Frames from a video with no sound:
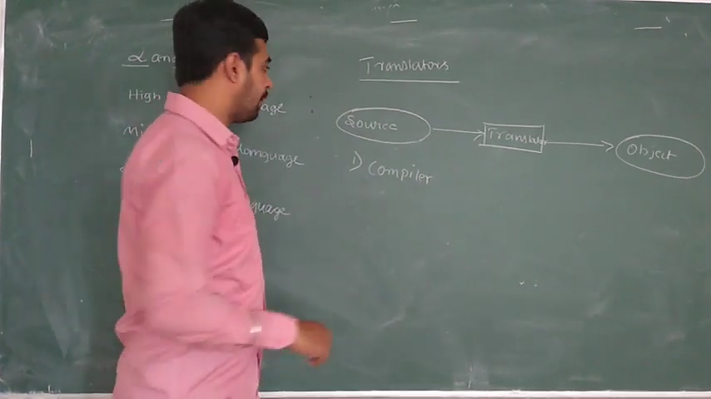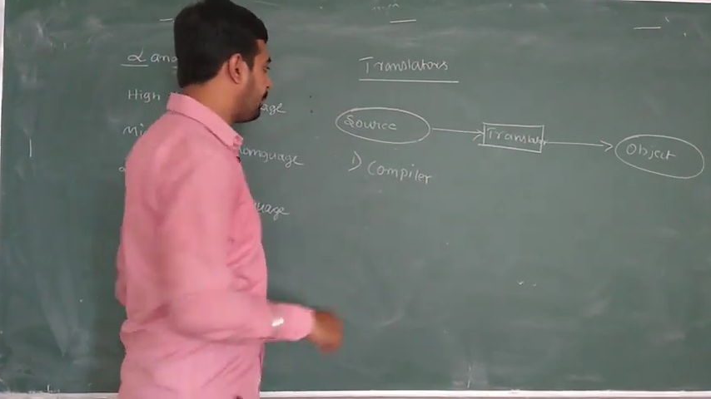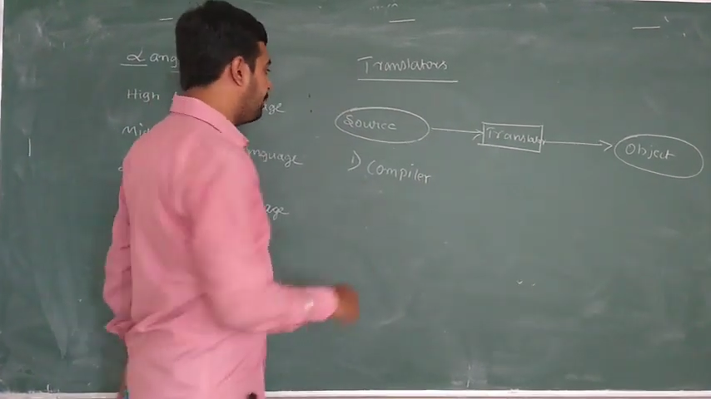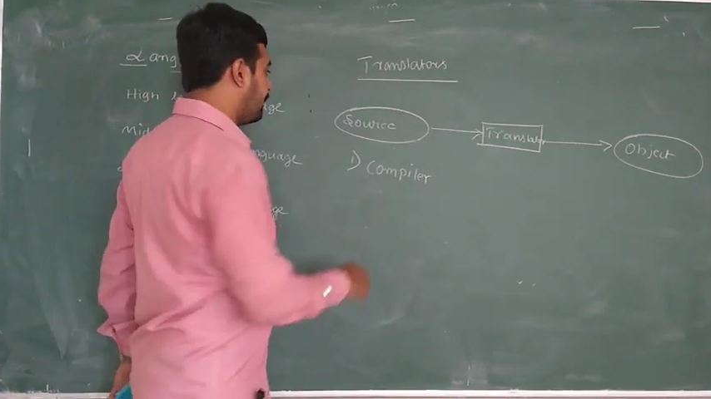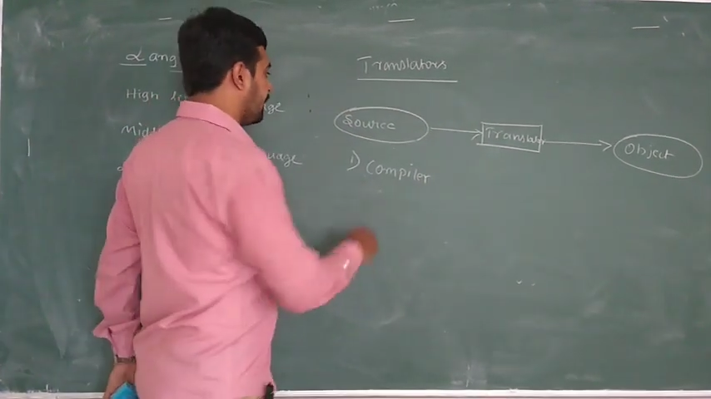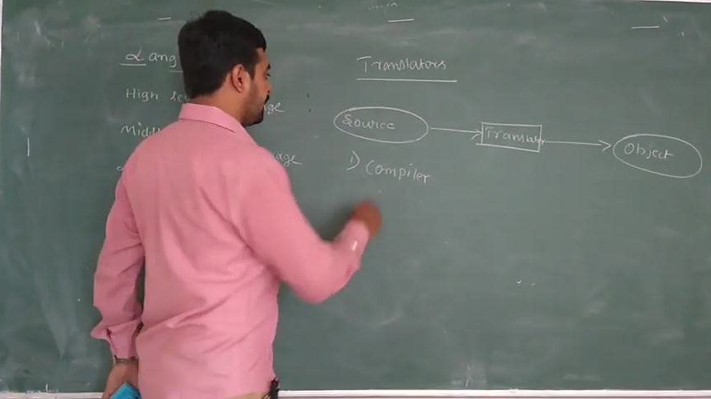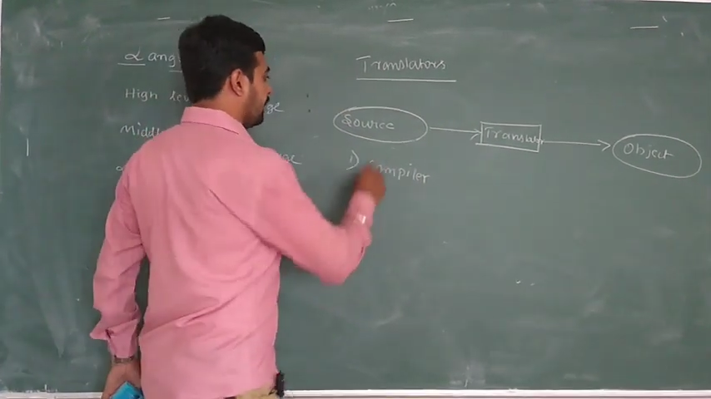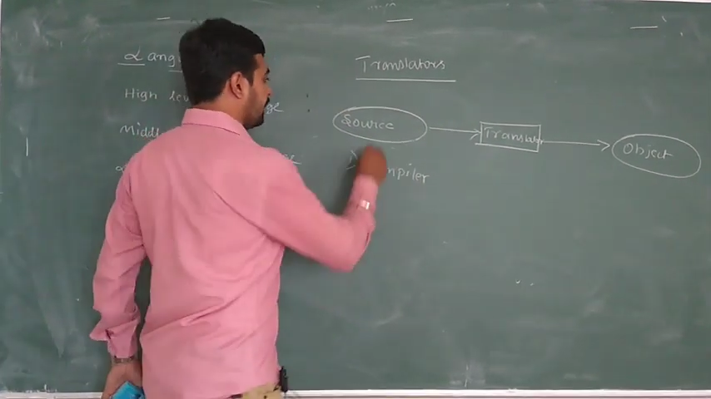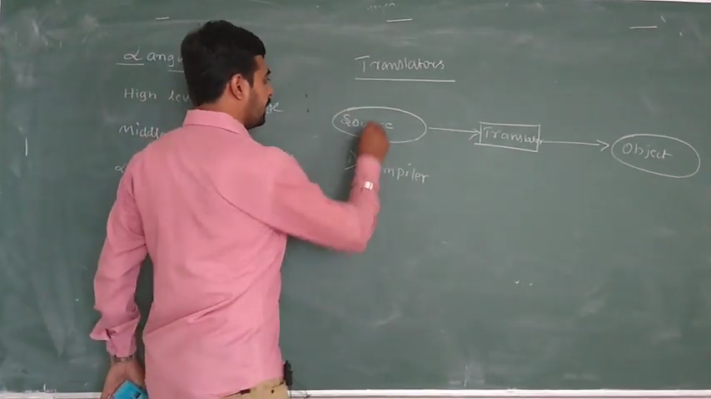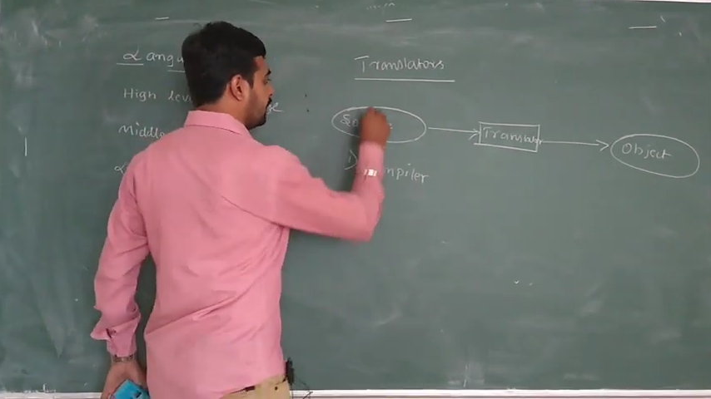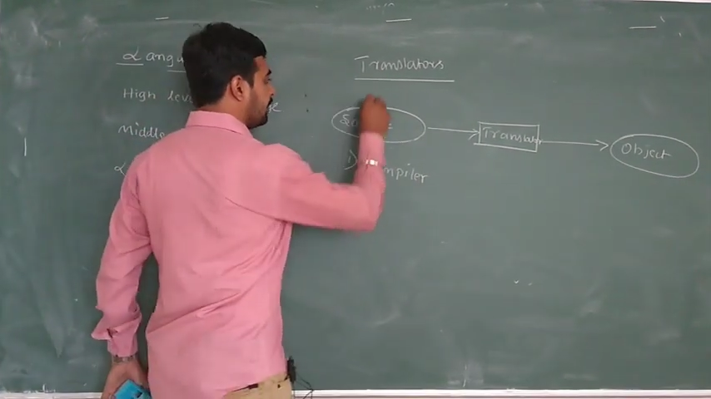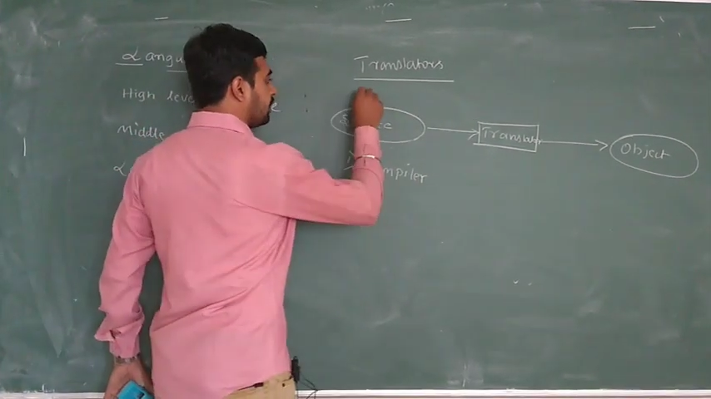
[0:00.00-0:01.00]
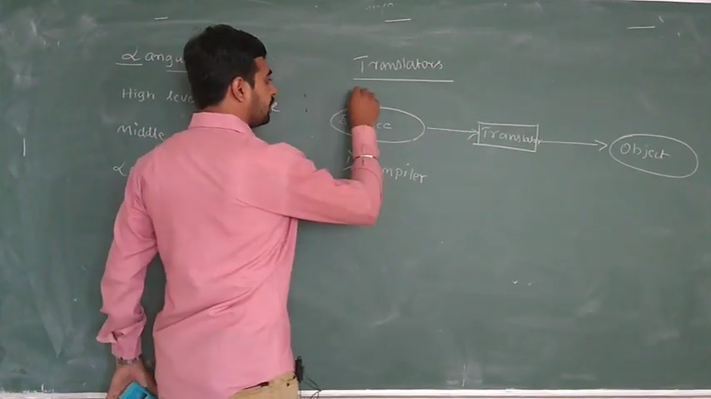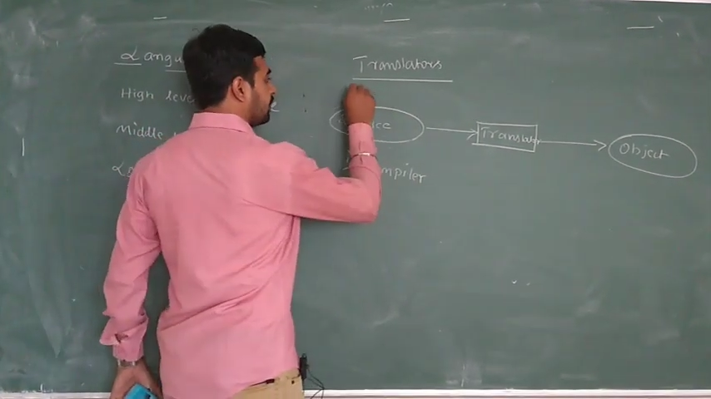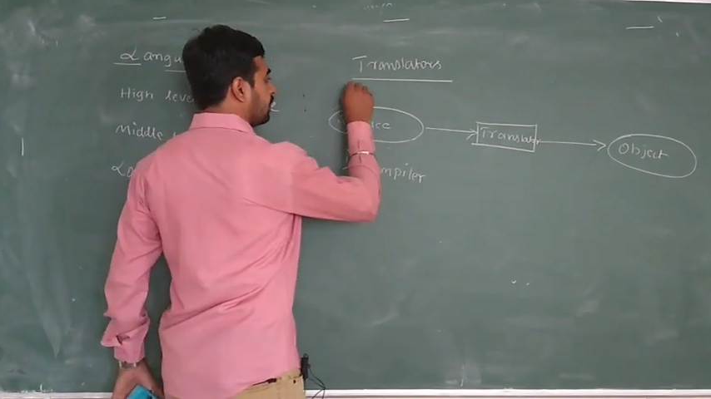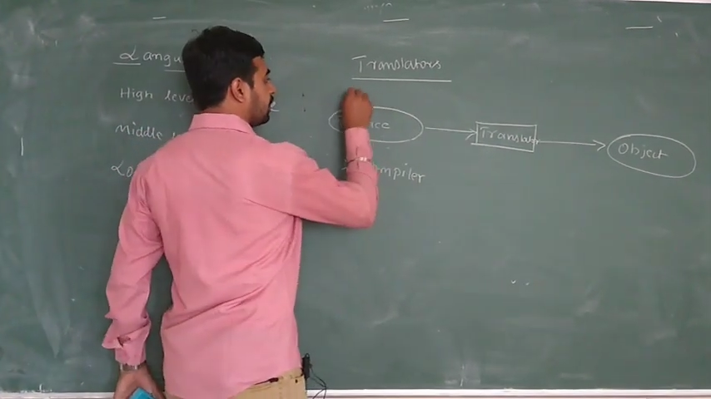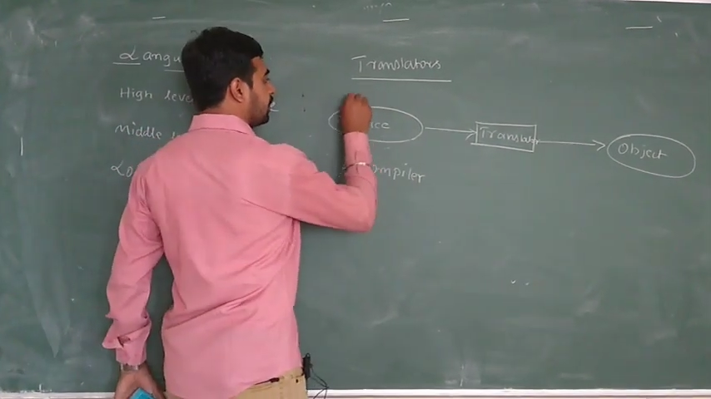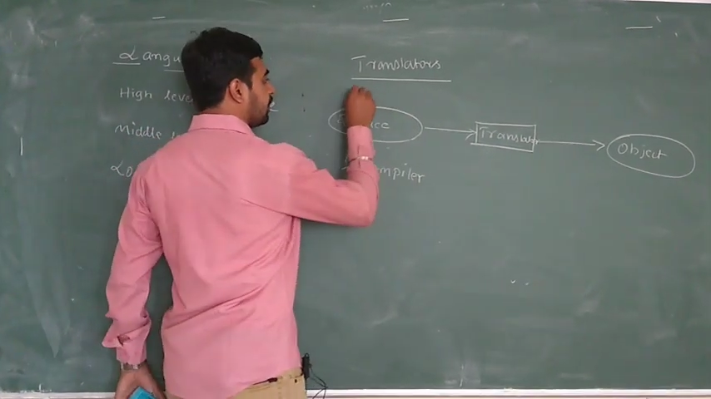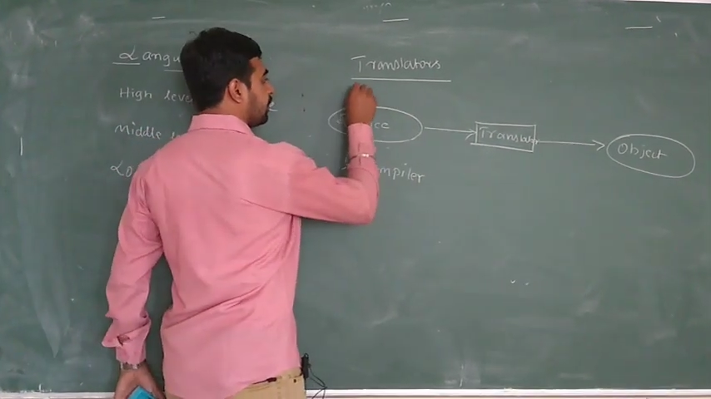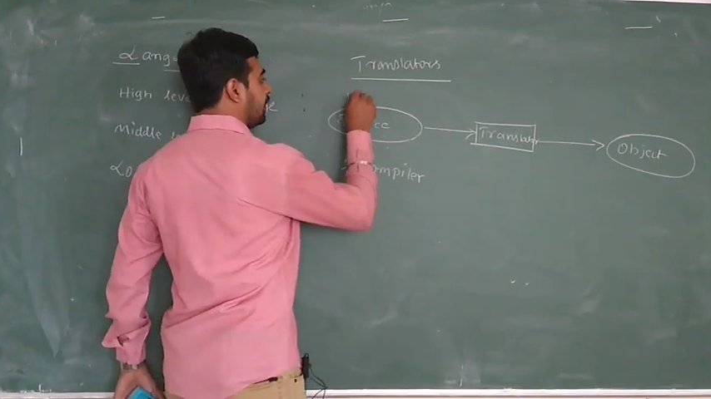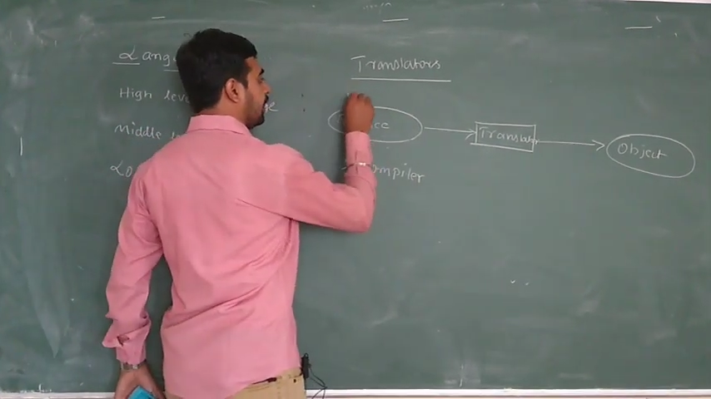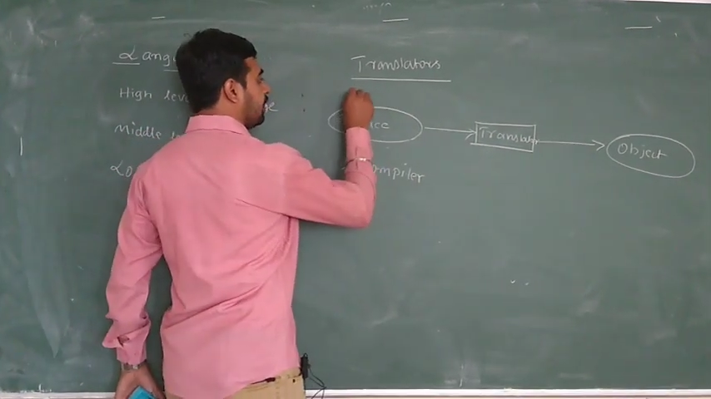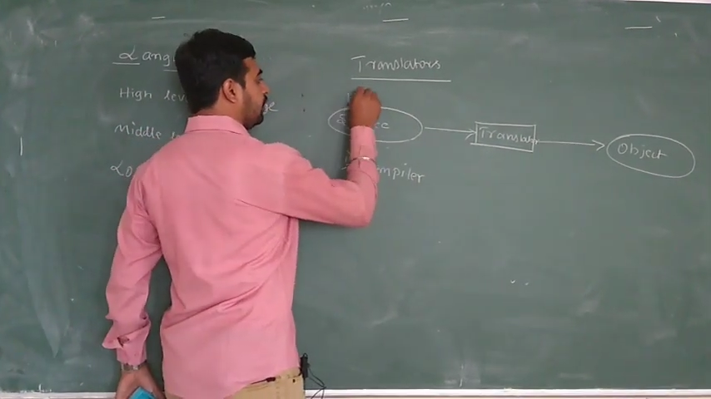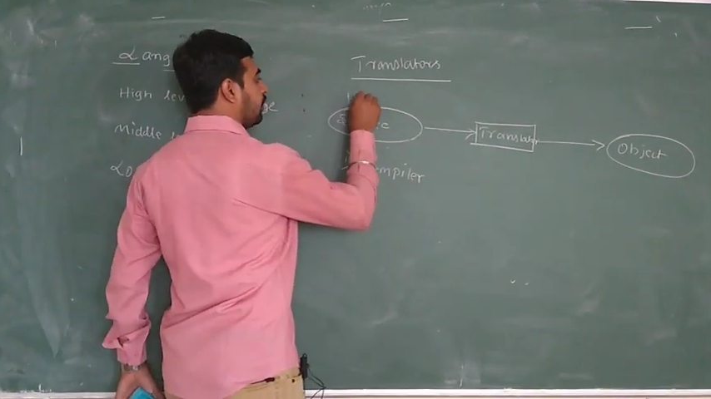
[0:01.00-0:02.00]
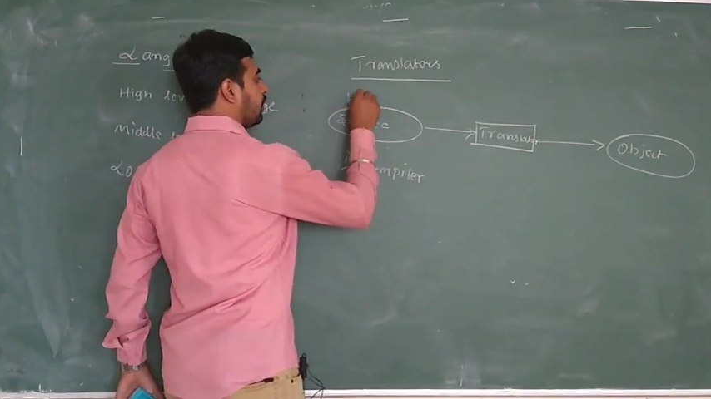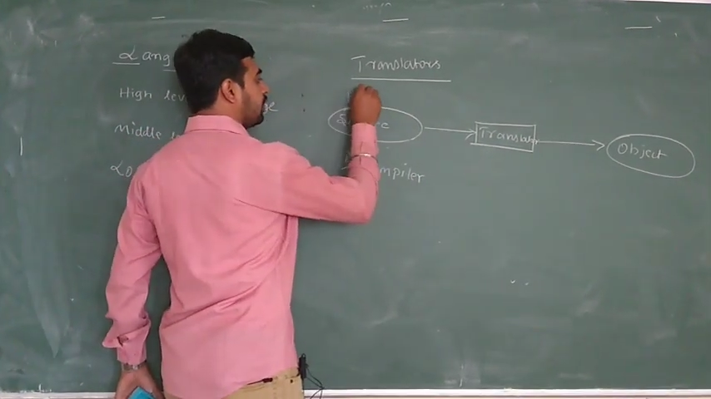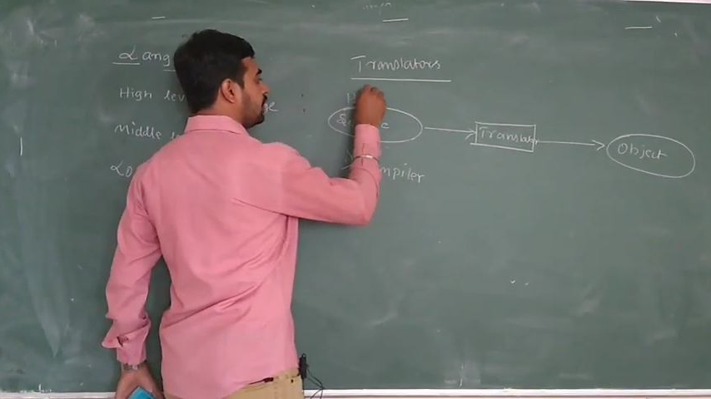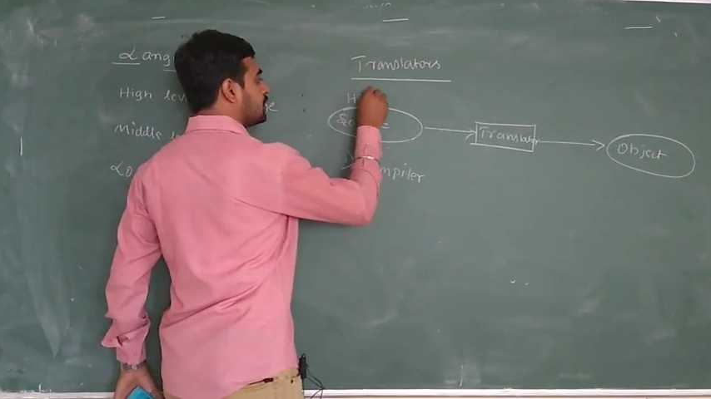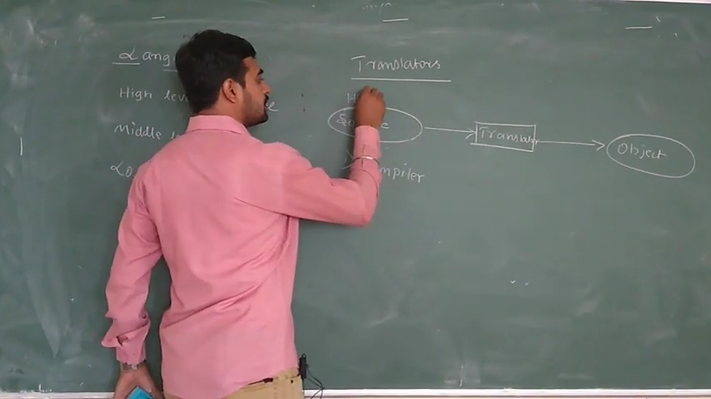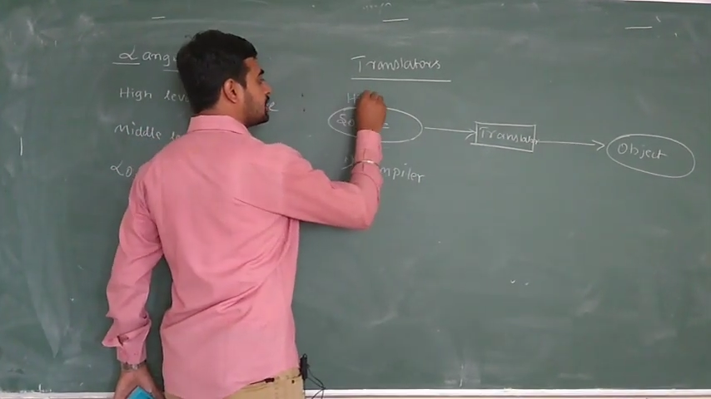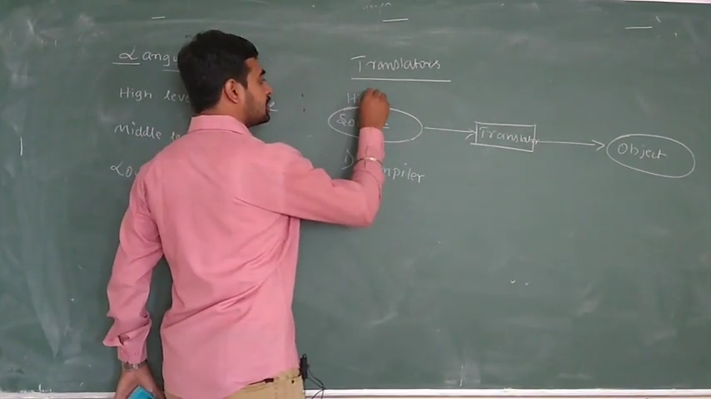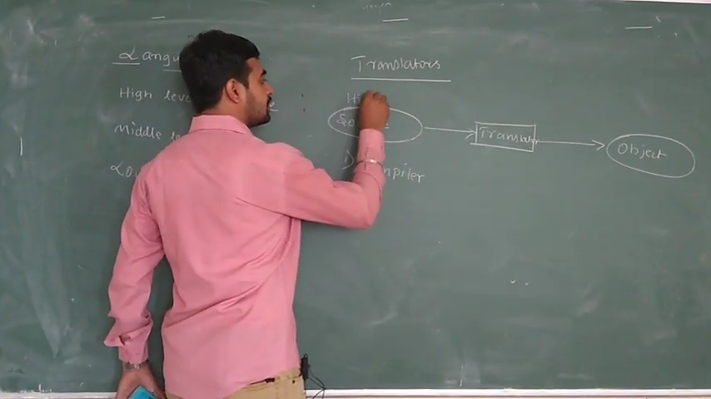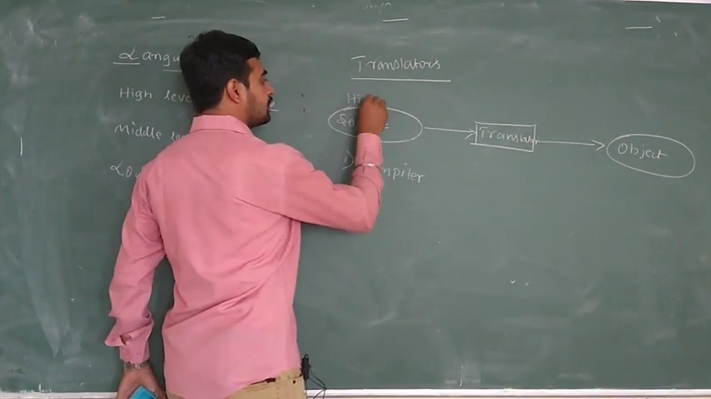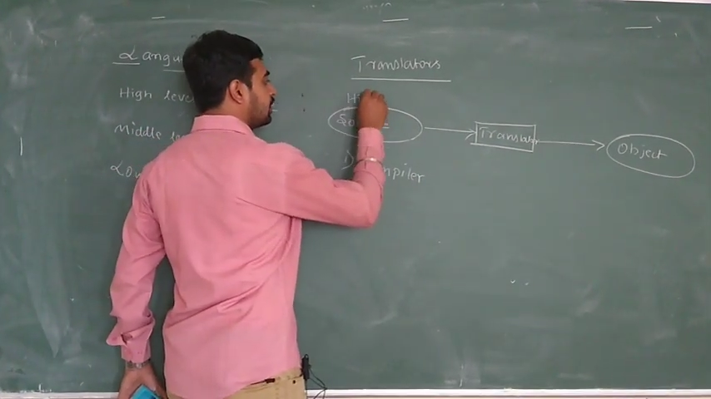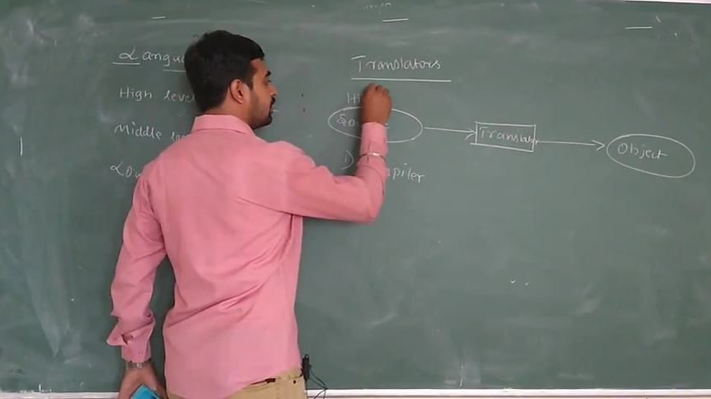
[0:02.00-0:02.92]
Compiler converts